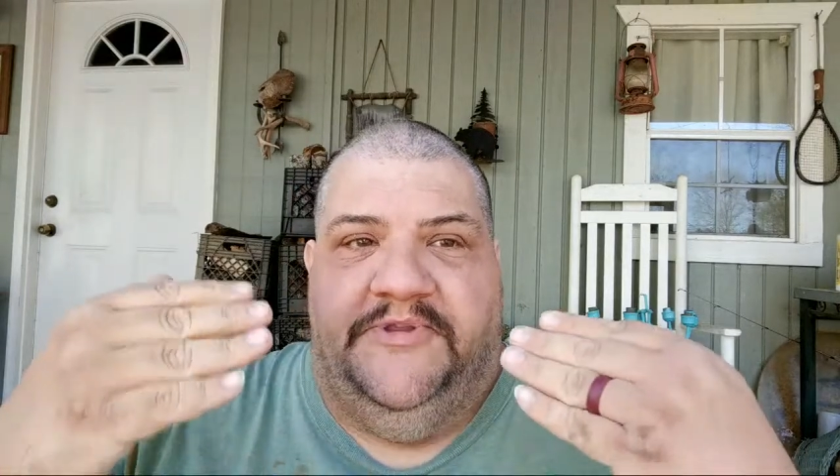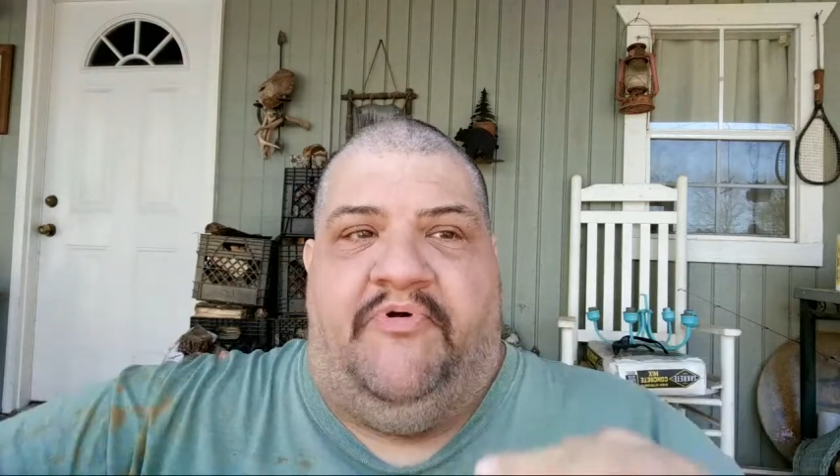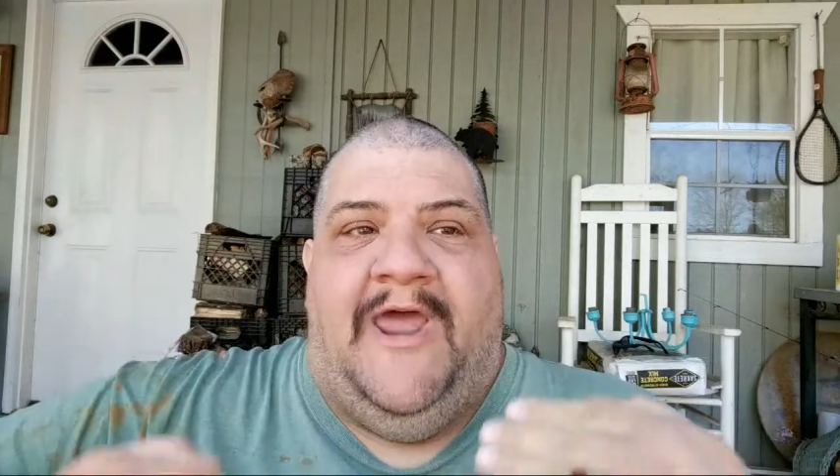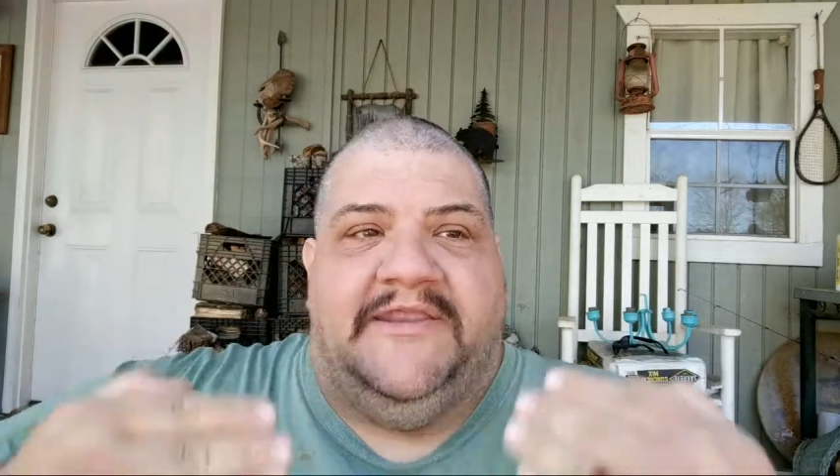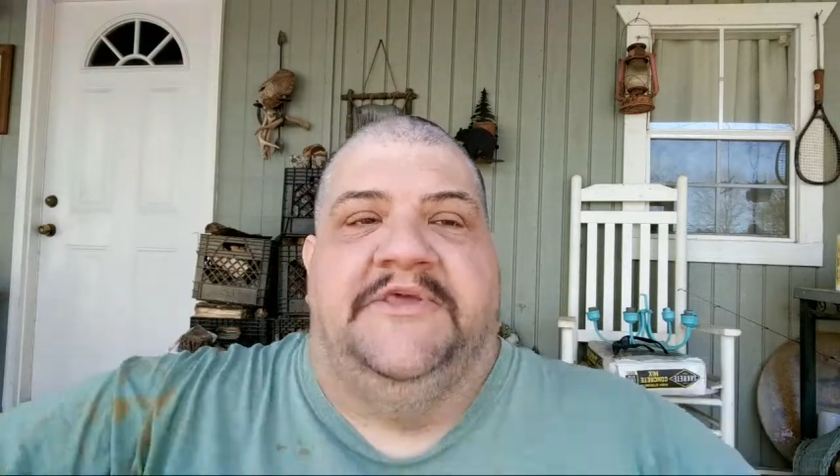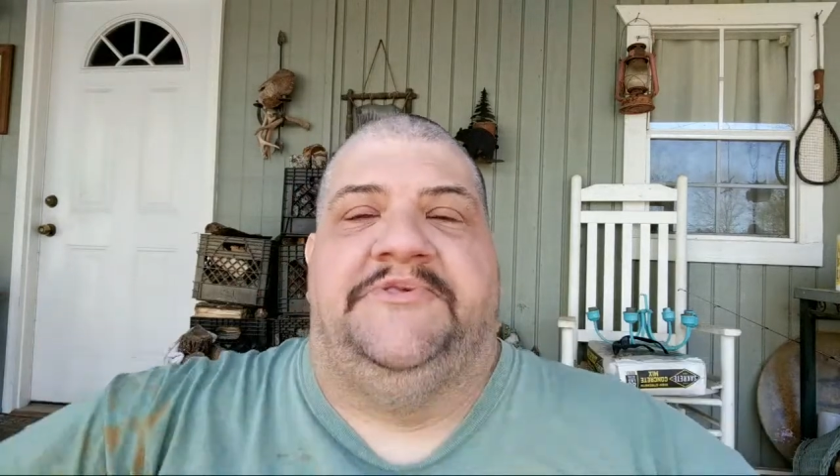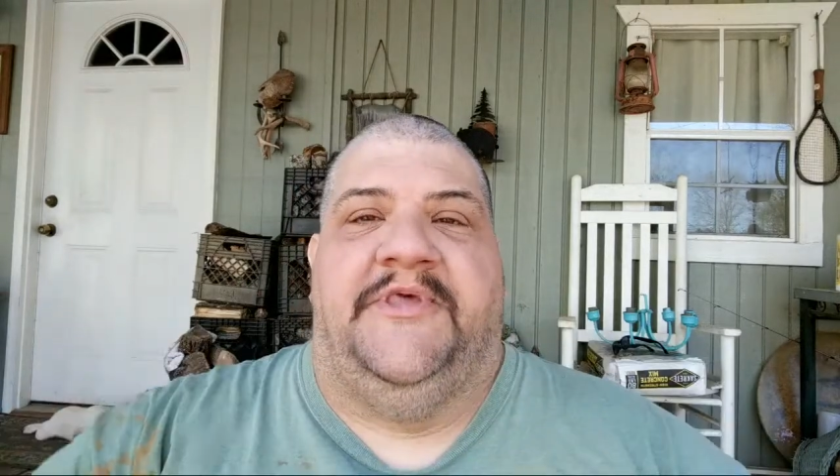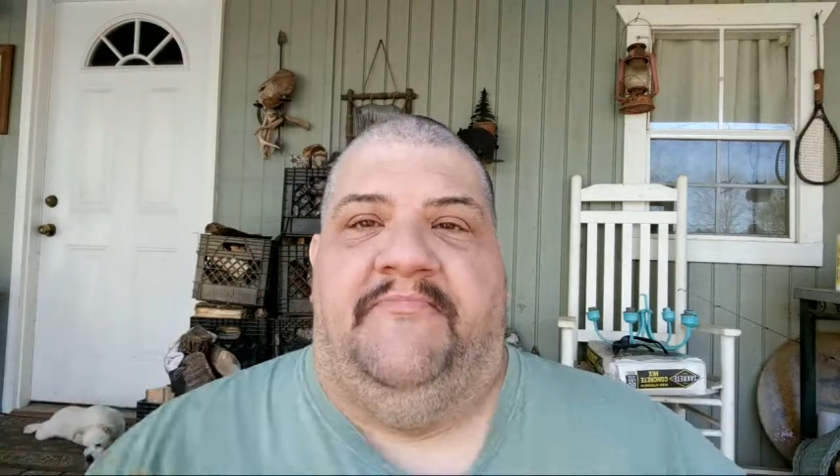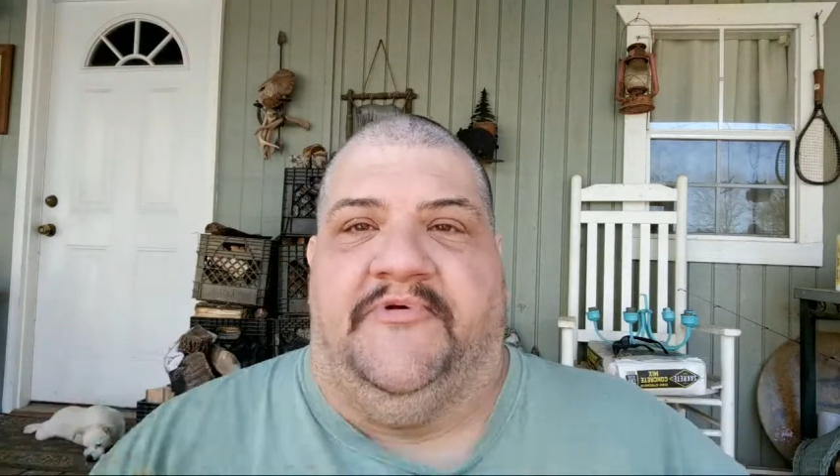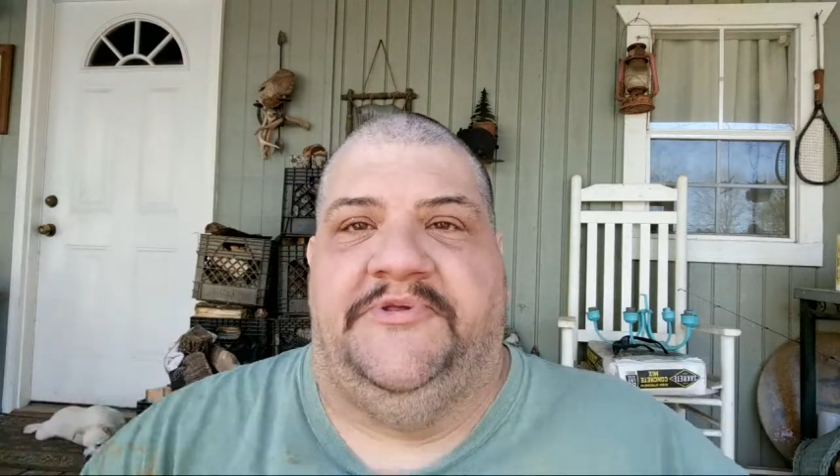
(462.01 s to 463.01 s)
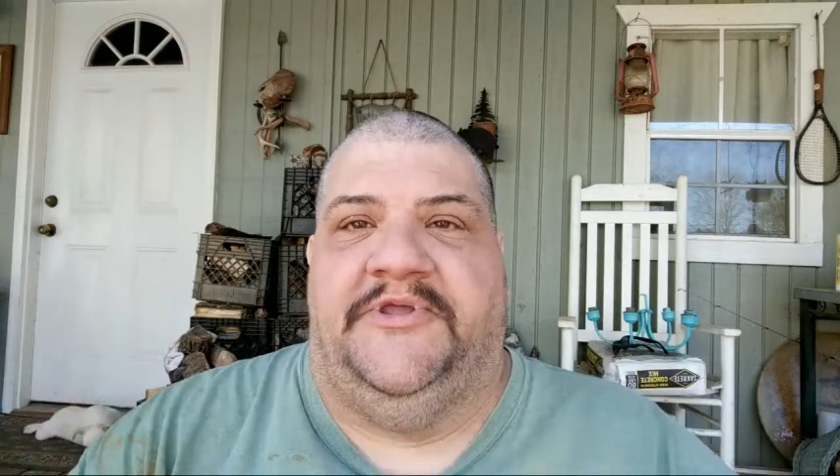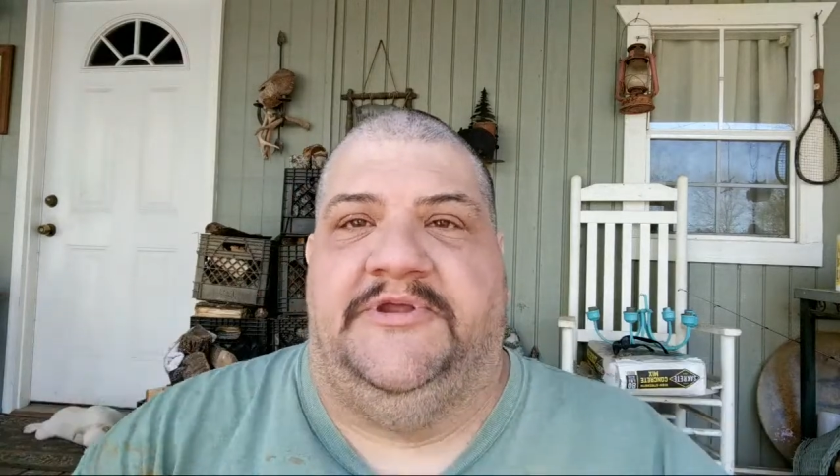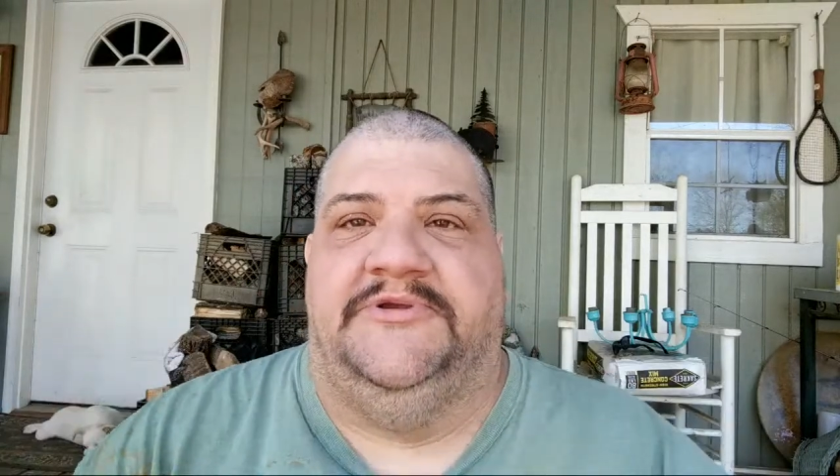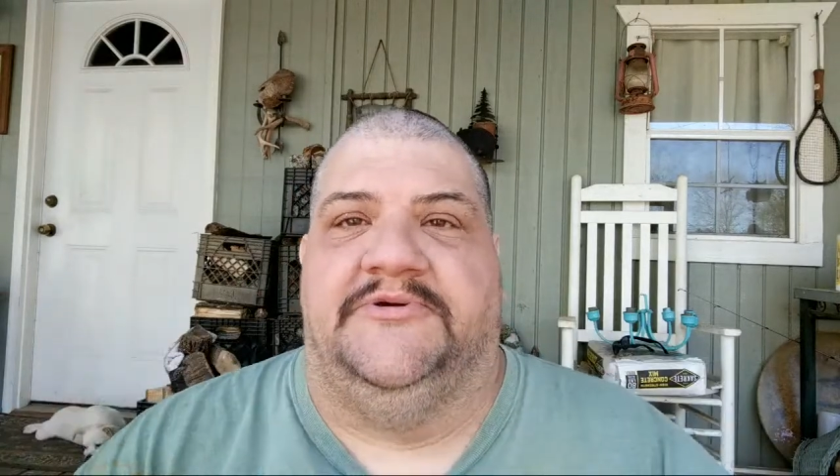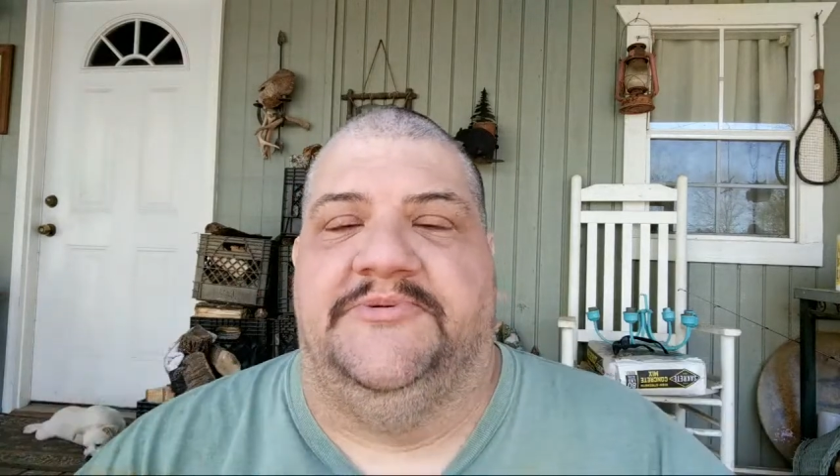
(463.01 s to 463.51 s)
practice safe
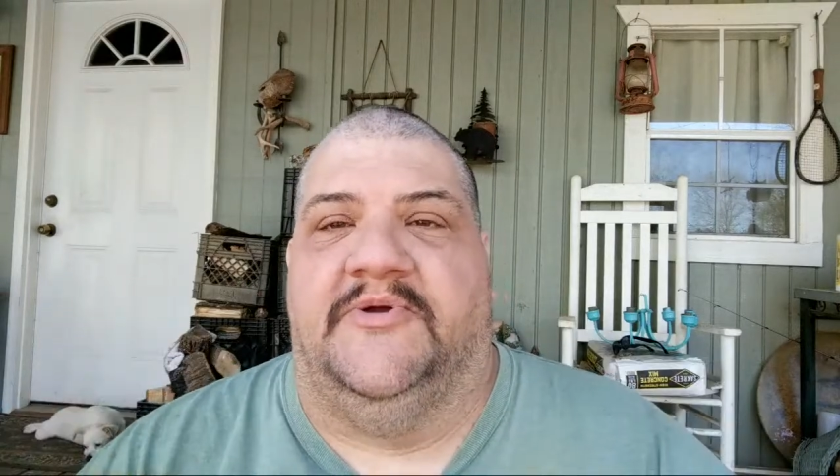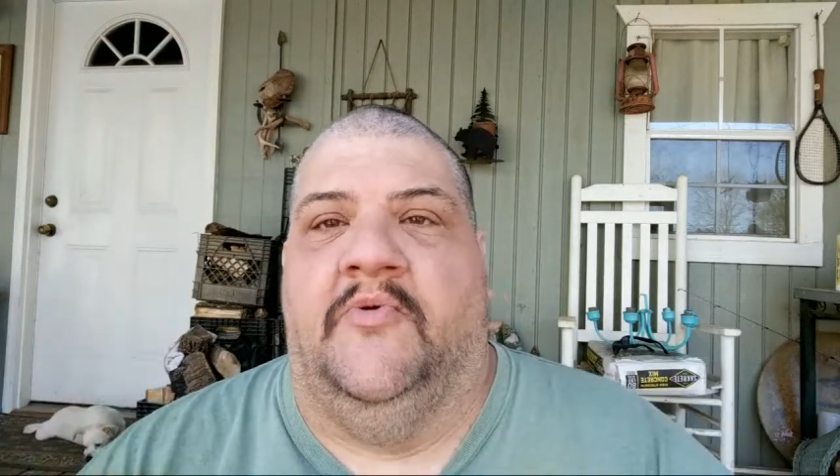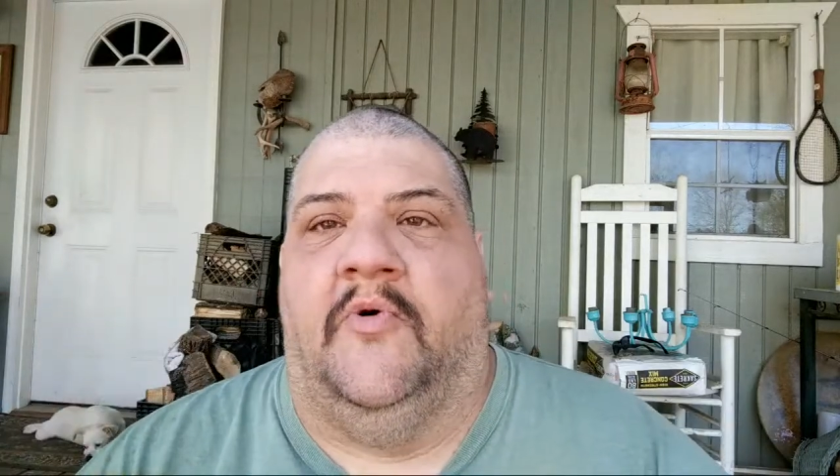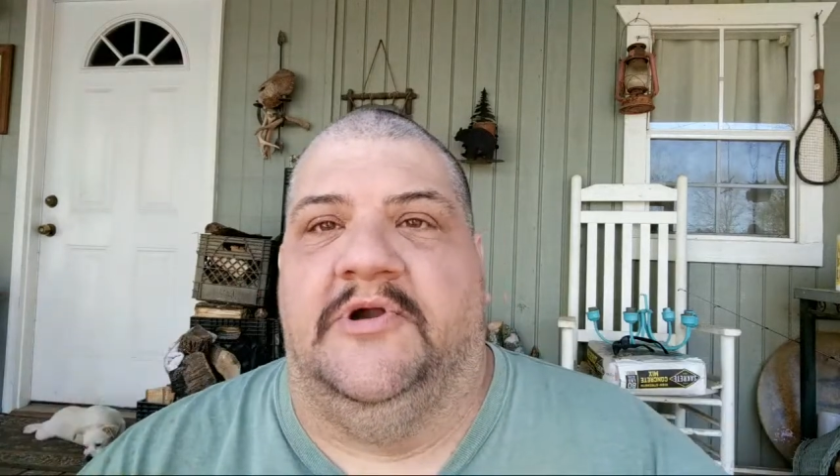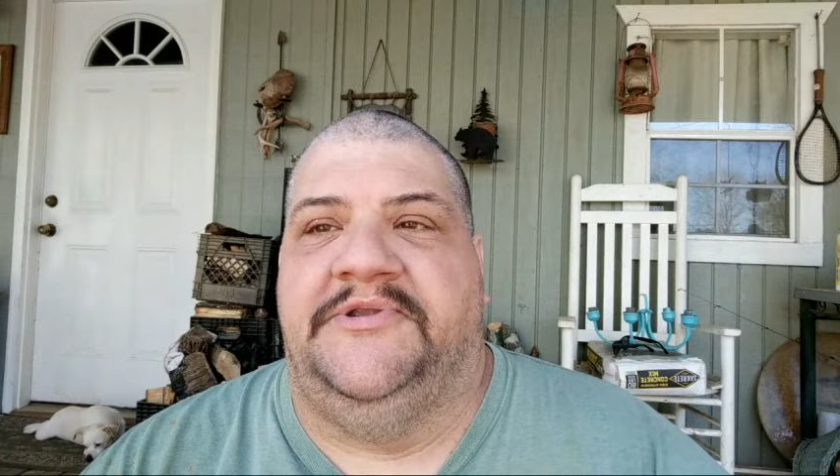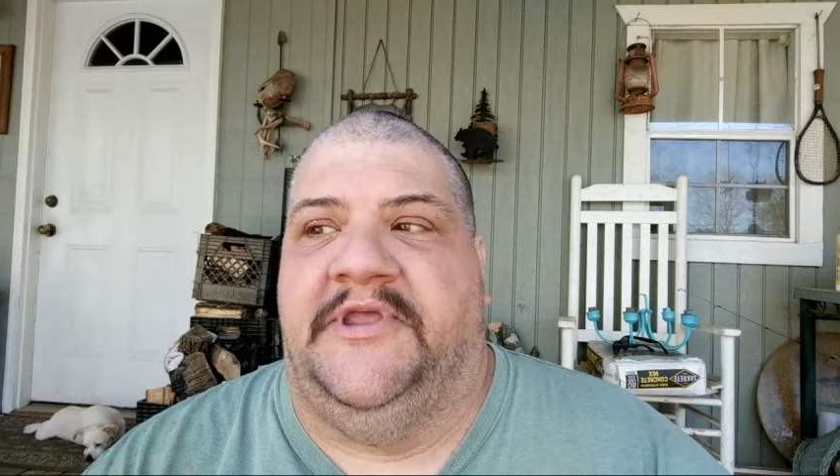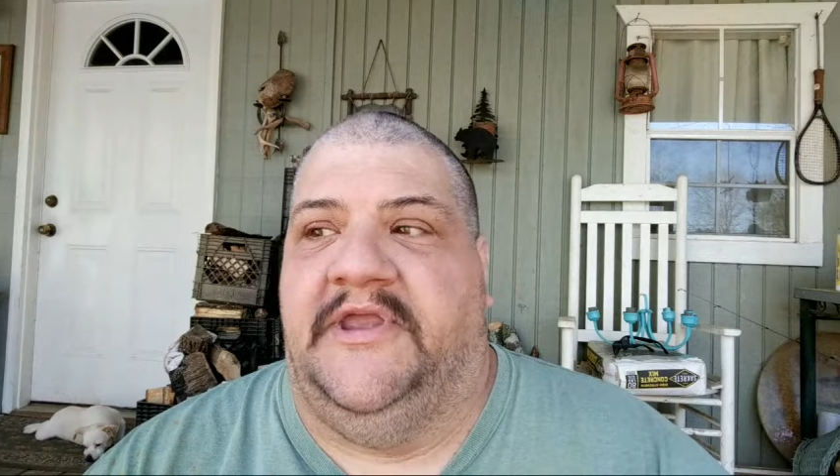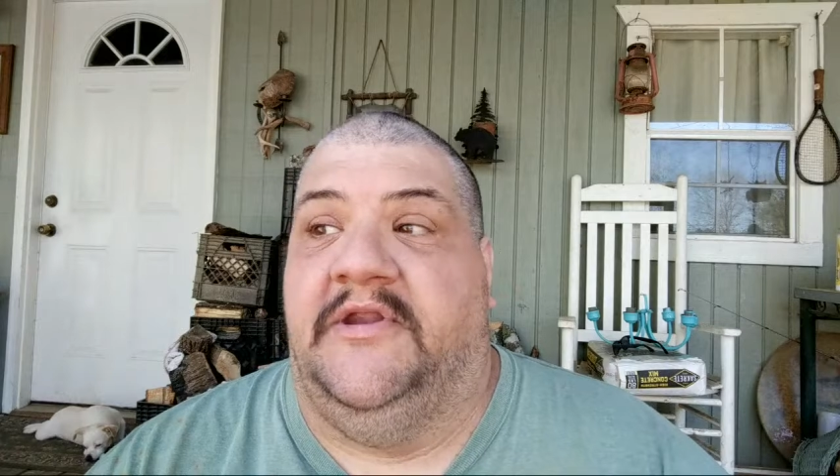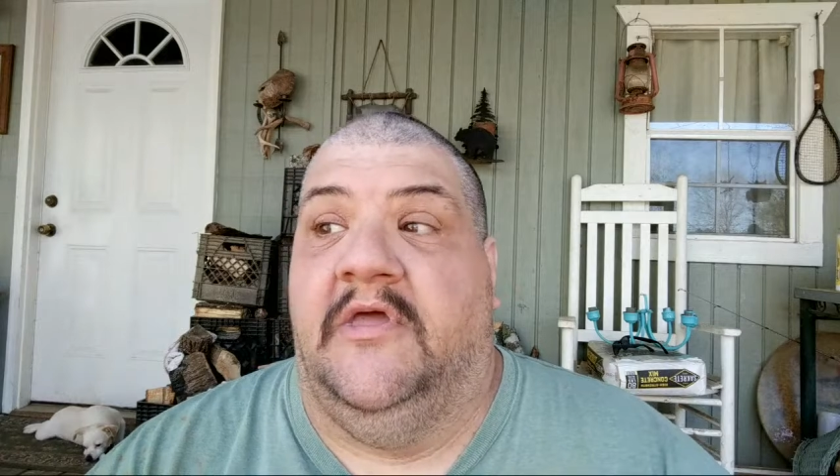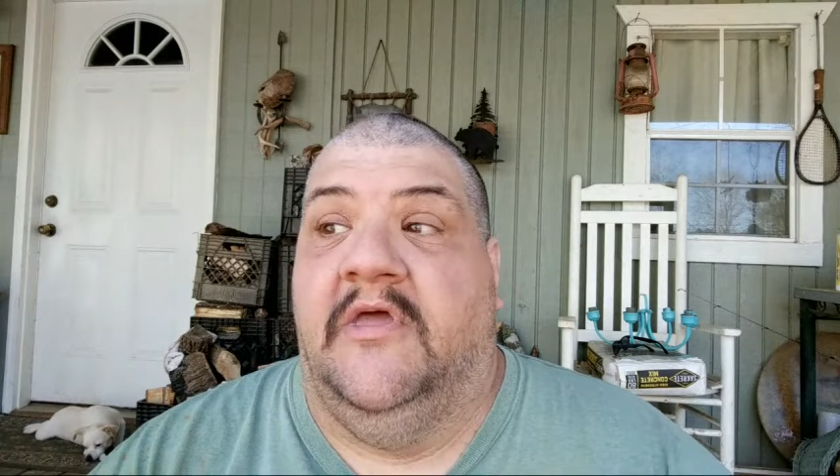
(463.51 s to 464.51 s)
procedures in quarantine.